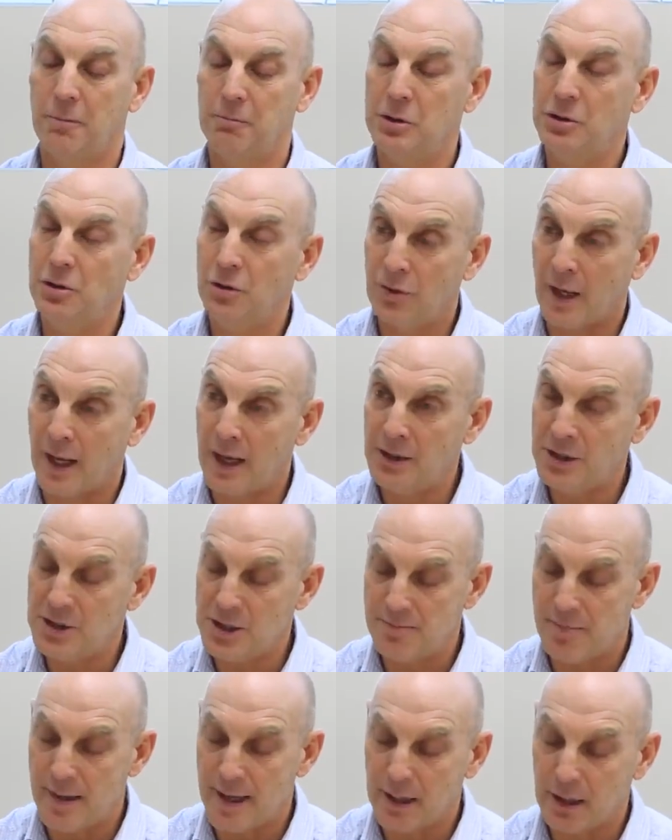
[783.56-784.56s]
they'll produce
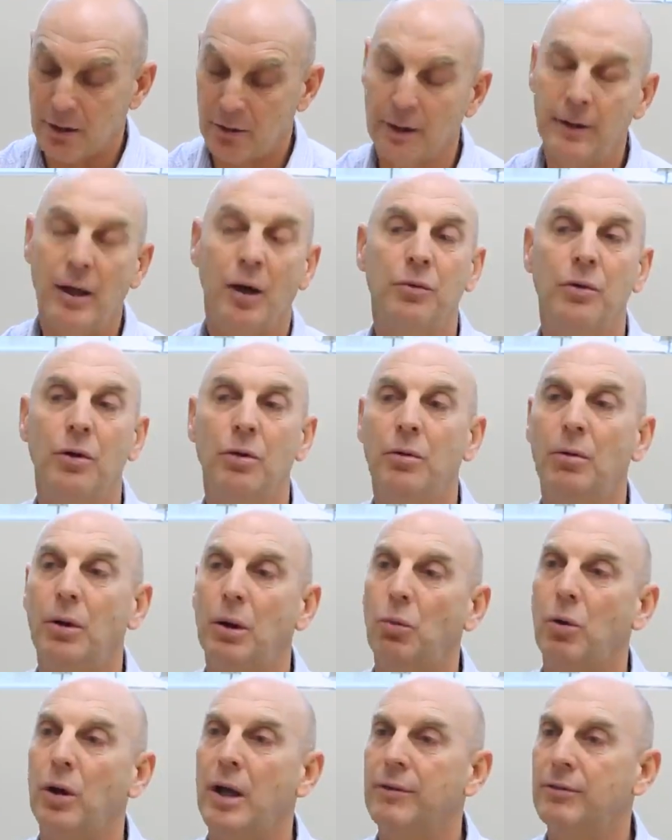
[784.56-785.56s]
energy better and they'll do
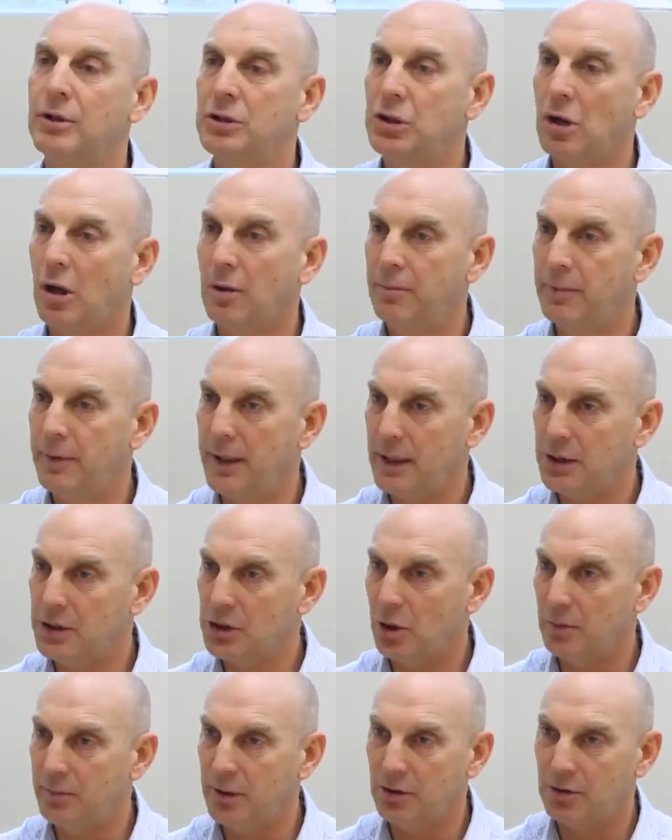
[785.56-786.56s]
whatever job their
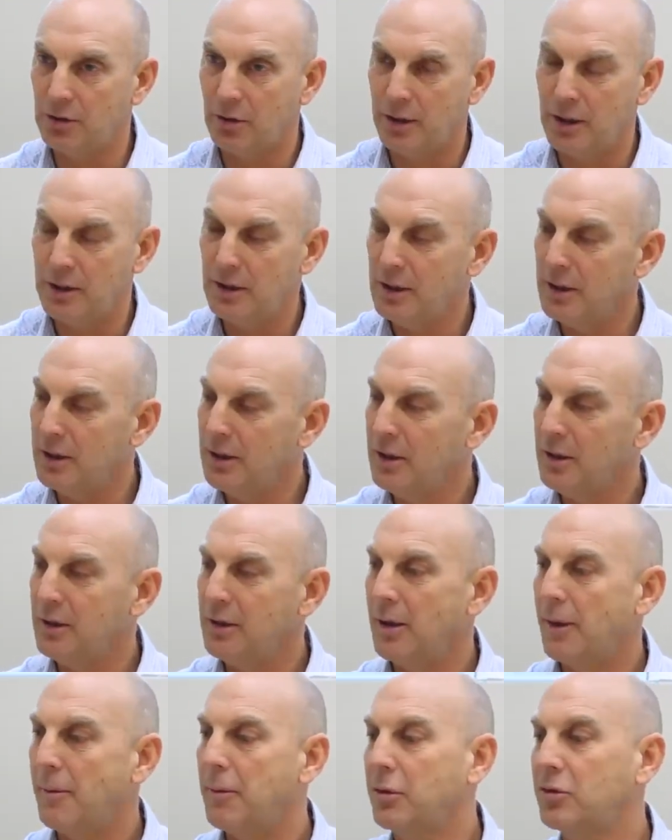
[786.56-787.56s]
job is. So,
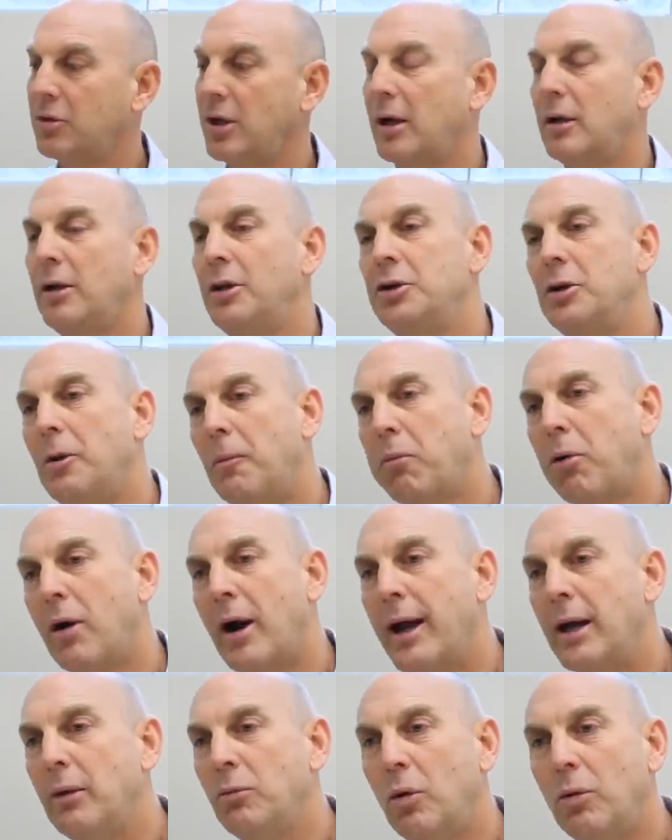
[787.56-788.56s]
a cell in your
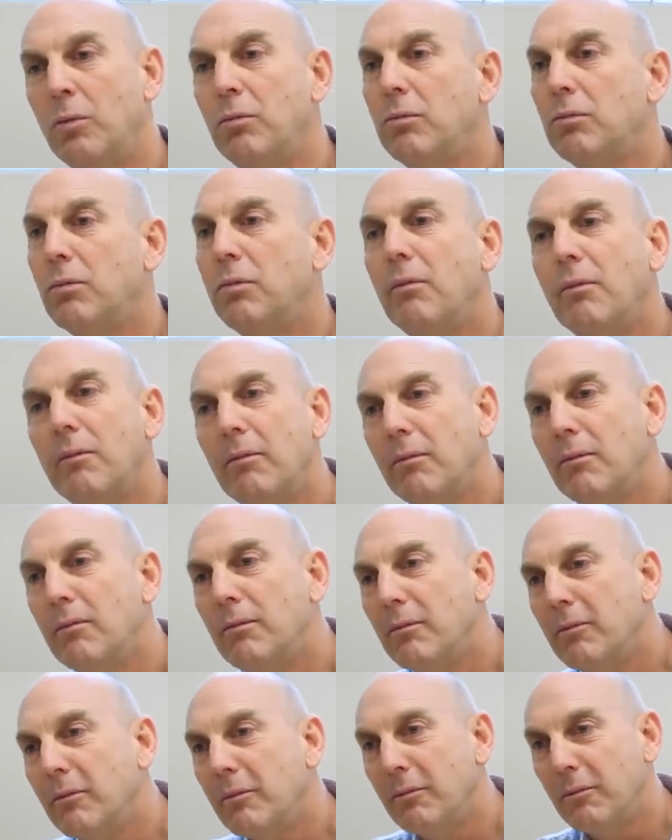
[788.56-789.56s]
brain will
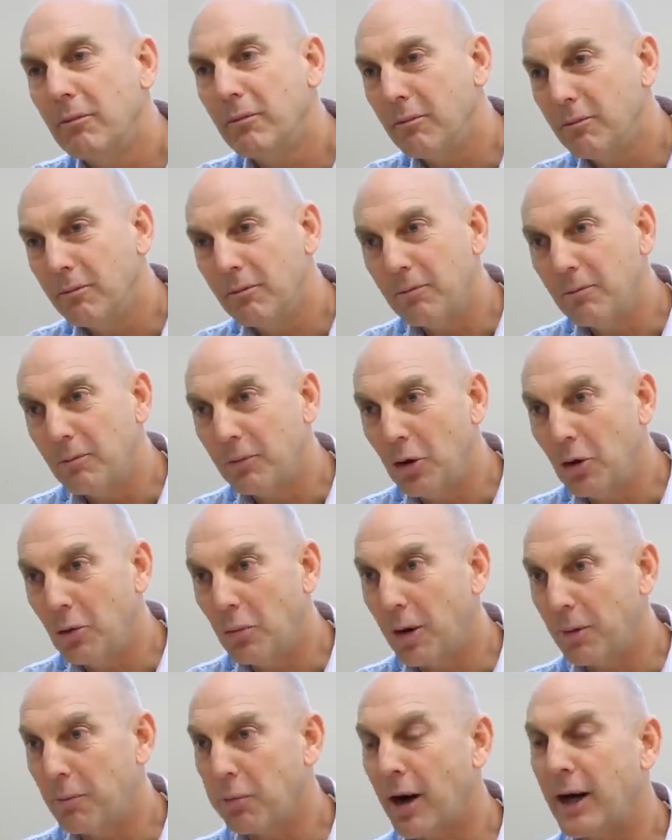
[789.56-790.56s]

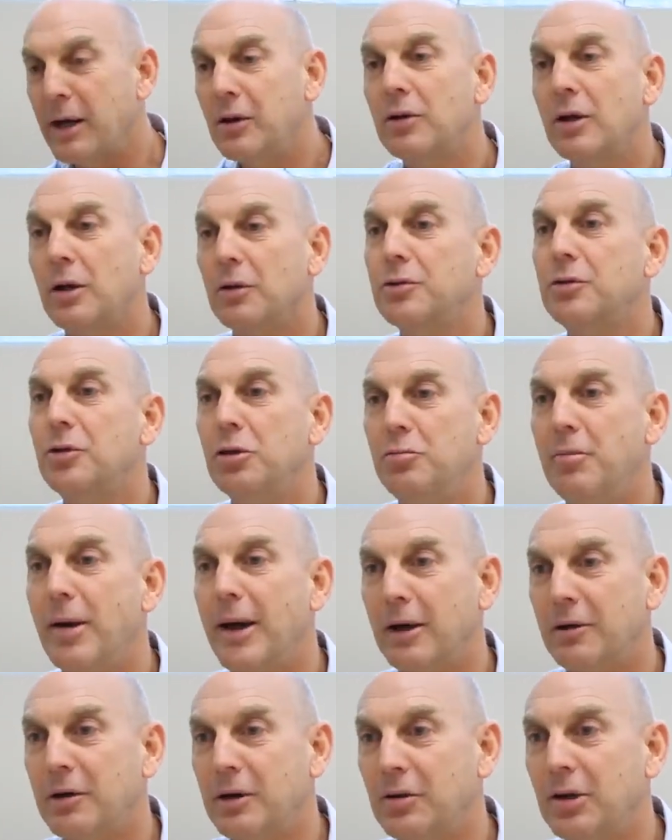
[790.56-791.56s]
do what brain cells do
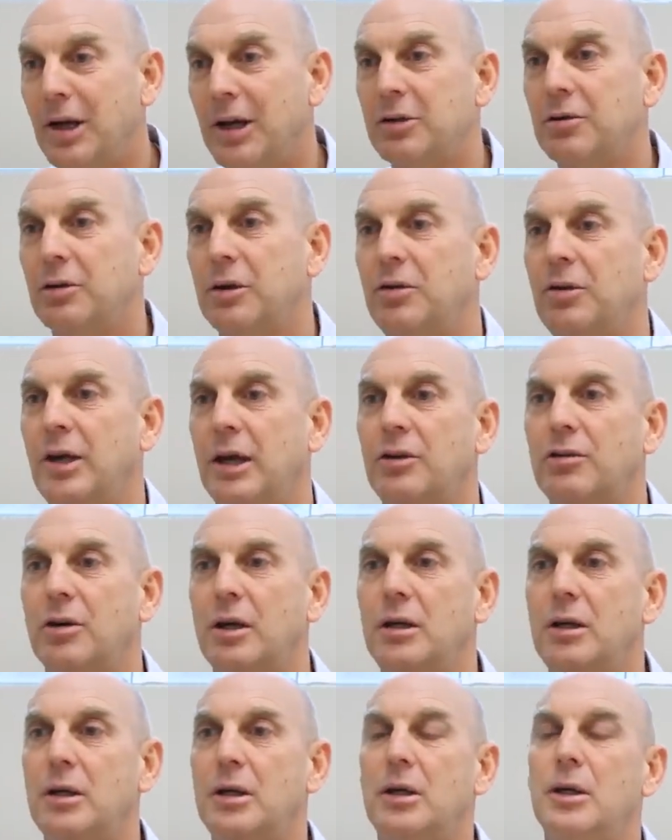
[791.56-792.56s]
better, etc.,
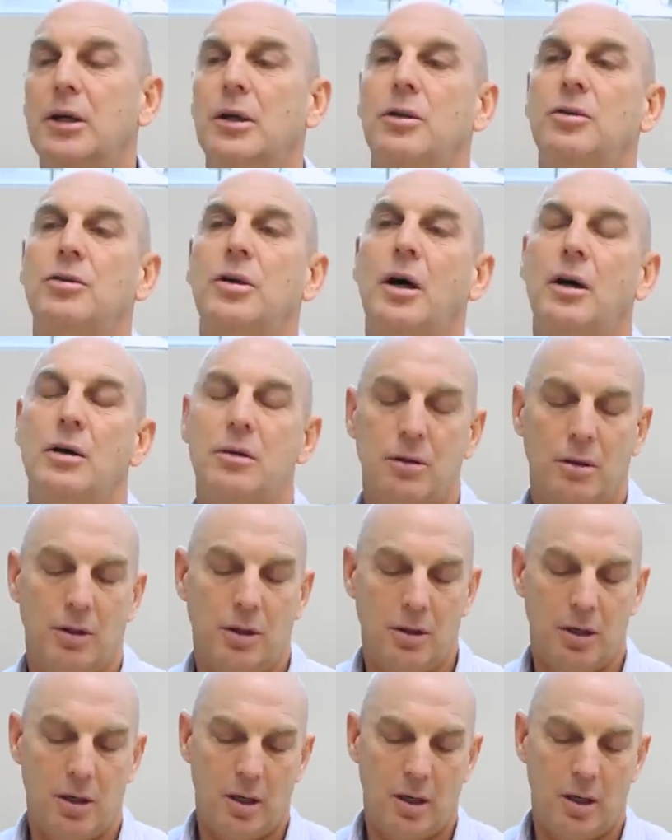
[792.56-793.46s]
etc. So